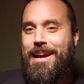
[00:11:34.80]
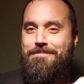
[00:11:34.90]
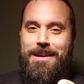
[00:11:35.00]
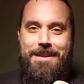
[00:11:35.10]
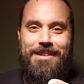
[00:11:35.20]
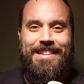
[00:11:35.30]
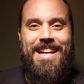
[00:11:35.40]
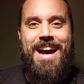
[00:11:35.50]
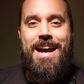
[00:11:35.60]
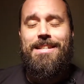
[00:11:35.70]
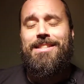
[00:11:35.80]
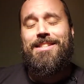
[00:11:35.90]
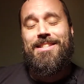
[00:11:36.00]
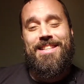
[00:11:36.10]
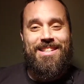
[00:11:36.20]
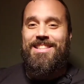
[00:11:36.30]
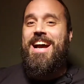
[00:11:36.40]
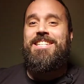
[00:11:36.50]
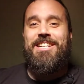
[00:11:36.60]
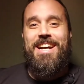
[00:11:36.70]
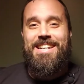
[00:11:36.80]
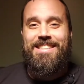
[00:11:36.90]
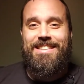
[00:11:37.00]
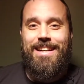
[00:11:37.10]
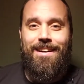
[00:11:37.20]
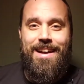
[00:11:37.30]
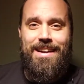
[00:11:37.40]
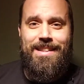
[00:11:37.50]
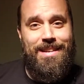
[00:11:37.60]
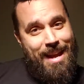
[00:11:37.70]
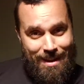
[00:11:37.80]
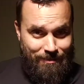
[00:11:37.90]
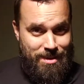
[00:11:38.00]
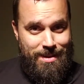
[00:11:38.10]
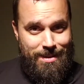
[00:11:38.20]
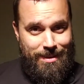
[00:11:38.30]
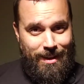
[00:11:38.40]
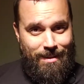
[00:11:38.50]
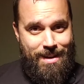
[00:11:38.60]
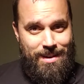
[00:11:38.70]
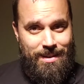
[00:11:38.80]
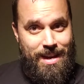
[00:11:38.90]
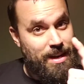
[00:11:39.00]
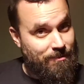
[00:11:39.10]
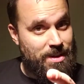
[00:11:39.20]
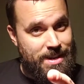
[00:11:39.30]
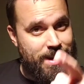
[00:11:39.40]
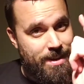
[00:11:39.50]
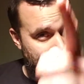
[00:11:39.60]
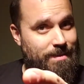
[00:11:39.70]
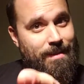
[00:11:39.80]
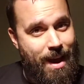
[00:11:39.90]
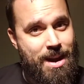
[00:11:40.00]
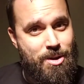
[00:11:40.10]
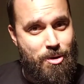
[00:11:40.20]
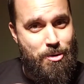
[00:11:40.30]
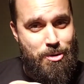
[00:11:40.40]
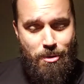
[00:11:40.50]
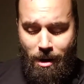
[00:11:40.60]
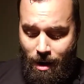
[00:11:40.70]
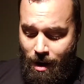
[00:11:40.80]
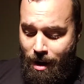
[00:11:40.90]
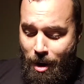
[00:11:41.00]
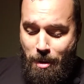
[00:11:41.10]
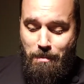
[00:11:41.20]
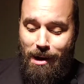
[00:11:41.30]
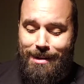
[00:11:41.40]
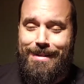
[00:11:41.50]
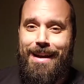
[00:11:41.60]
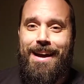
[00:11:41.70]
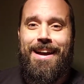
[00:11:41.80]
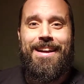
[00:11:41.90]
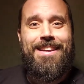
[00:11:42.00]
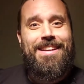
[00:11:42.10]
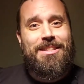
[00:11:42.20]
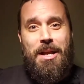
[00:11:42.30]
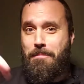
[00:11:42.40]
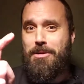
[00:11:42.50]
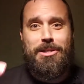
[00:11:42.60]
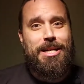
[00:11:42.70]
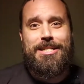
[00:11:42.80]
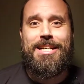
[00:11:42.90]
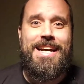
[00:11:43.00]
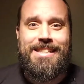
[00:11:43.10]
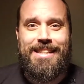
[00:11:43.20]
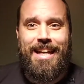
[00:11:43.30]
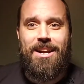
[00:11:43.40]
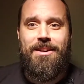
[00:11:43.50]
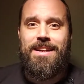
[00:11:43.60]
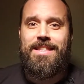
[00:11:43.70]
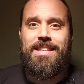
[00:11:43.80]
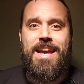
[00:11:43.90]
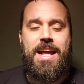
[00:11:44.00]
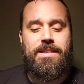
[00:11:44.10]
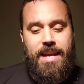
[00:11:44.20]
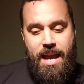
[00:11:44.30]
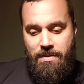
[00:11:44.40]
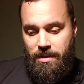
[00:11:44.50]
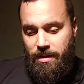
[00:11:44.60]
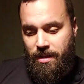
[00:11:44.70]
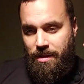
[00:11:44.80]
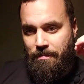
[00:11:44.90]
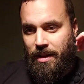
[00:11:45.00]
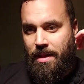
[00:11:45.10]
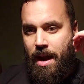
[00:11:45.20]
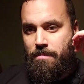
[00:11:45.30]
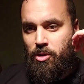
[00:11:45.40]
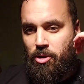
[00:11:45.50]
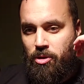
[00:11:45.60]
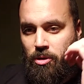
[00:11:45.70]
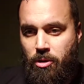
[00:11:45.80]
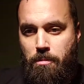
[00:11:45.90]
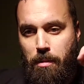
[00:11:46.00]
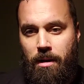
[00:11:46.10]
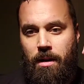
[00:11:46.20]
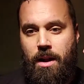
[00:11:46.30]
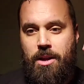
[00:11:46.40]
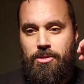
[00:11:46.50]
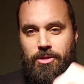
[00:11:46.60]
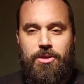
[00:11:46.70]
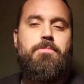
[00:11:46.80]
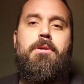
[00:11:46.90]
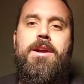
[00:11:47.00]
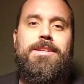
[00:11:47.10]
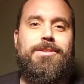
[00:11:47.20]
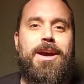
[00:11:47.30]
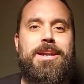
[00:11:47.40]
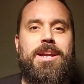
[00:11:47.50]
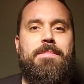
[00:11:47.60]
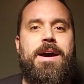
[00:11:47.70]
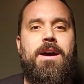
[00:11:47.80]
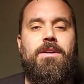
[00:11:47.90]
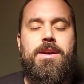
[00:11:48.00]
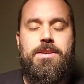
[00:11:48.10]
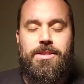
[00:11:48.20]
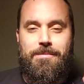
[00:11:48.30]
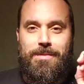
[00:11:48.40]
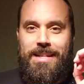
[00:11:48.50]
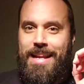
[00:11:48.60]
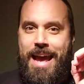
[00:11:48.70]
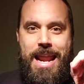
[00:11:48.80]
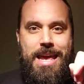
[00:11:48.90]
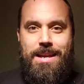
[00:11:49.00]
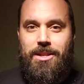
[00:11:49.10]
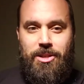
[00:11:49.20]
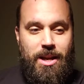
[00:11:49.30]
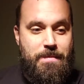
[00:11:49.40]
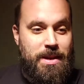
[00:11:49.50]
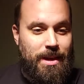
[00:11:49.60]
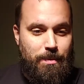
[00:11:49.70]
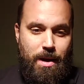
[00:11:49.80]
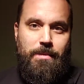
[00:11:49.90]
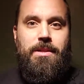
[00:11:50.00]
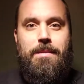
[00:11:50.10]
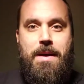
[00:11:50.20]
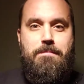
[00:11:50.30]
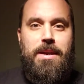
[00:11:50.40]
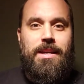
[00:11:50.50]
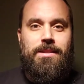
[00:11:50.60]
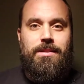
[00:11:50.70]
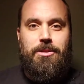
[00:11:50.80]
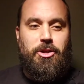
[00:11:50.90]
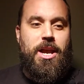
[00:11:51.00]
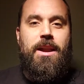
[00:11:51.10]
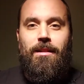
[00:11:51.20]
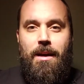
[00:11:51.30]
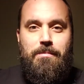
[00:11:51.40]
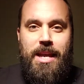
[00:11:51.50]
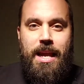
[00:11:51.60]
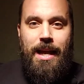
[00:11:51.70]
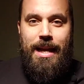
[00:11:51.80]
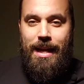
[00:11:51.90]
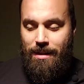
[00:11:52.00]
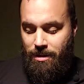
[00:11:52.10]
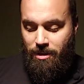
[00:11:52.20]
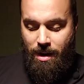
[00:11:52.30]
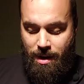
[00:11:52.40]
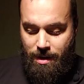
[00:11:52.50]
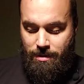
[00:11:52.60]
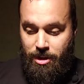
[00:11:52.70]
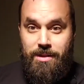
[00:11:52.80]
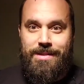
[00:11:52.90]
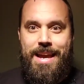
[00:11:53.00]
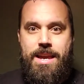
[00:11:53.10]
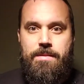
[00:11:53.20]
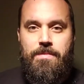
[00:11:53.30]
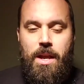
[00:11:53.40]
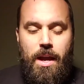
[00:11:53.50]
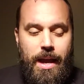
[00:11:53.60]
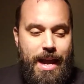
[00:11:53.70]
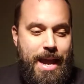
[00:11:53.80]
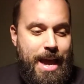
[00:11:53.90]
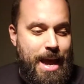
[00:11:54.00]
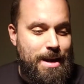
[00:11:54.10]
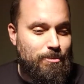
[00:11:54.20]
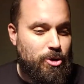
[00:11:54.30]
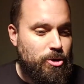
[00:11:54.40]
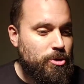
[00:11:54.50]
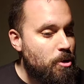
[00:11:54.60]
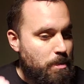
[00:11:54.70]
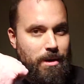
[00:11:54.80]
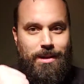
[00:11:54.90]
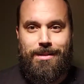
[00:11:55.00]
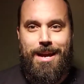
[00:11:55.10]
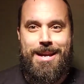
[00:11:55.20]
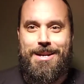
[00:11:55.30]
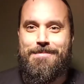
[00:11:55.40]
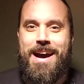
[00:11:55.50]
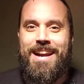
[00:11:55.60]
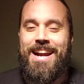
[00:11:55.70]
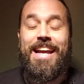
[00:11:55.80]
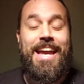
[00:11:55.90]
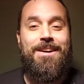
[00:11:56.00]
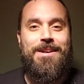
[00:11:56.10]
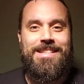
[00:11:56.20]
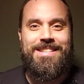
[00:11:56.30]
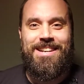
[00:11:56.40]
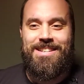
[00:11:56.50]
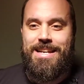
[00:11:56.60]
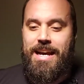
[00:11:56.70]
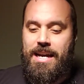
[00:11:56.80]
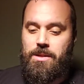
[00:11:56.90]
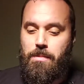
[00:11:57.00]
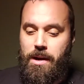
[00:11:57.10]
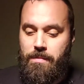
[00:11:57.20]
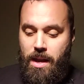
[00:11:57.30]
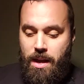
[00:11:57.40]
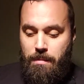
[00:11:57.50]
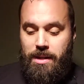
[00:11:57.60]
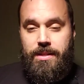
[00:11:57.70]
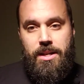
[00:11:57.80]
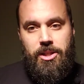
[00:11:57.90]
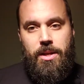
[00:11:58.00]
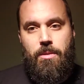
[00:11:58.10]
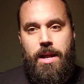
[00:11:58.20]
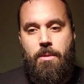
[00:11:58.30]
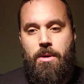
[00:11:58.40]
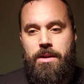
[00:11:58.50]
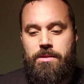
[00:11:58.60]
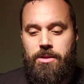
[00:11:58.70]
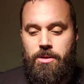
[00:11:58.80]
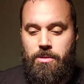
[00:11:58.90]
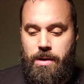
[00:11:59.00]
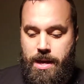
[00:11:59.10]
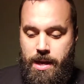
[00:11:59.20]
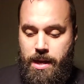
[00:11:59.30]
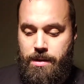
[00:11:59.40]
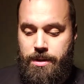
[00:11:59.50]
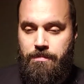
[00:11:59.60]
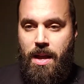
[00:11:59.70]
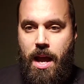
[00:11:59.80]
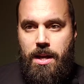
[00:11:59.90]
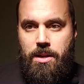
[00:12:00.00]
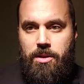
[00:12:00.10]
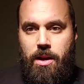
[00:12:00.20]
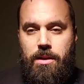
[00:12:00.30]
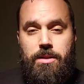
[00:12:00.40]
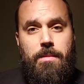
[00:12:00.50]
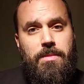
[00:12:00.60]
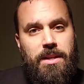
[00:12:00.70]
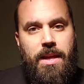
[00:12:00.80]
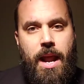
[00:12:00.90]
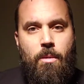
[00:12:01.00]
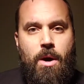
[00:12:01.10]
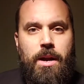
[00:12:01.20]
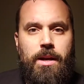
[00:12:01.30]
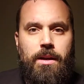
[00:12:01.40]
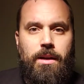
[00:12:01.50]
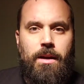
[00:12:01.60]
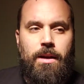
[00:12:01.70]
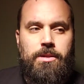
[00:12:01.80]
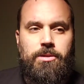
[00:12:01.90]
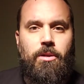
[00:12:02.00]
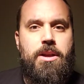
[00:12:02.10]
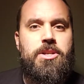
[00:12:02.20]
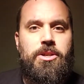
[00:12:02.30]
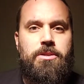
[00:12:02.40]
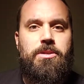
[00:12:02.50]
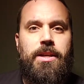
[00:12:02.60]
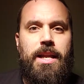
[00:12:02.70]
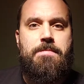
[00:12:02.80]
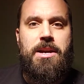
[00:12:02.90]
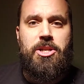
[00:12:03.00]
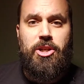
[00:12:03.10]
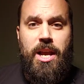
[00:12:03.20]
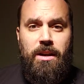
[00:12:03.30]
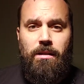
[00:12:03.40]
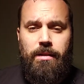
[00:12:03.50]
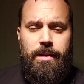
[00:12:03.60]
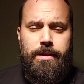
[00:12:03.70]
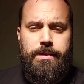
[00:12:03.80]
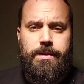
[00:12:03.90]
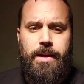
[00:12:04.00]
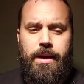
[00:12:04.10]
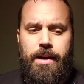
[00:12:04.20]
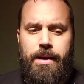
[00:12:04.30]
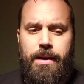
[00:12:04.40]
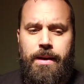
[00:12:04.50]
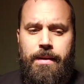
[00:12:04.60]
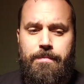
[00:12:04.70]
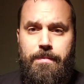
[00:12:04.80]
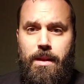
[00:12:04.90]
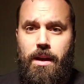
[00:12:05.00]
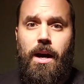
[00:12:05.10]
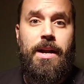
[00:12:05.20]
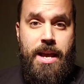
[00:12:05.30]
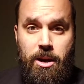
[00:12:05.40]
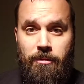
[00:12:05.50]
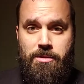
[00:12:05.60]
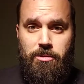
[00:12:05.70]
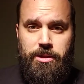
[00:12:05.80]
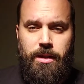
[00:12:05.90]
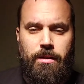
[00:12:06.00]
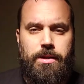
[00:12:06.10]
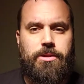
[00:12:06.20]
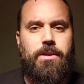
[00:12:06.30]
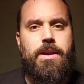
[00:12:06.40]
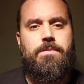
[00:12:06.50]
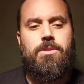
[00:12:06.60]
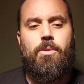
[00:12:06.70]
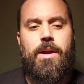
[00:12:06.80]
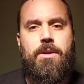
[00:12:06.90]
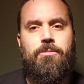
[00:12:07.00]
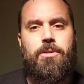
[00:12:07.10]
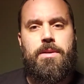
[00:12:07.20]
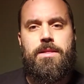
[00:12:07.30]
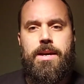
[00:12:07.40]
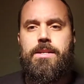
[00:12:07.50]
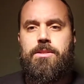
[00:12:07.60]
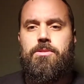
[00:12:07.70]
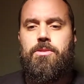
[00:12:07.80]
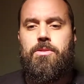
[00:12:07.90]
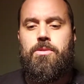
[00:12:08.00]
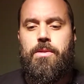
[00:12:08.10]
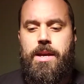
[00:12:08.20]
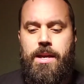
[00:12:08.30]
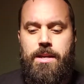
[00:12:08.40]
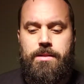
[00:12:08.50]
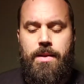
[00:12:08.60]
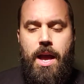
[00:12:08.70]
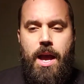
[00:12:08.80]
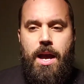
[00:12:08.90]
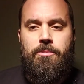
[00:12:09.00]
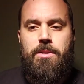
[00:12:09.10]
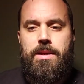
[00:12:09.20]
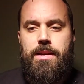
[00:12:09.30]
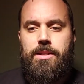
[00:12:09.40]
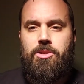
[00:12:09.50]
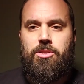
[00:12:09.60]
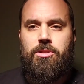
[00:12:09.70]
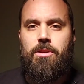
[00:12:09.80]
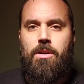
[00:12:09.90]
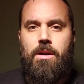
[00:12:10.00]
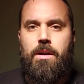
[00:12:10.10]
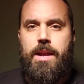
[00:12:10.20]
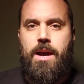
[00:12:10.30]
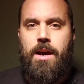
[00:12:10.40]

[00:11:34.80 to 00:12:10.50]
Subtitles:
I promised, guys, glad you guys stuck around to the end if you did stick around to the end. If you didn't, I know who you are. But appreciate you guys sticking around to the end. And this is something that I'm super, super excited about. Something that it's going to be probably my biggest channel update, I guess, to date. And super excited about it. And I can't wait to tell you guys. But essentially what I want to do is something that I want to start introducing into my channel is an interview series, right? So what I really like to do is I'd really like to start,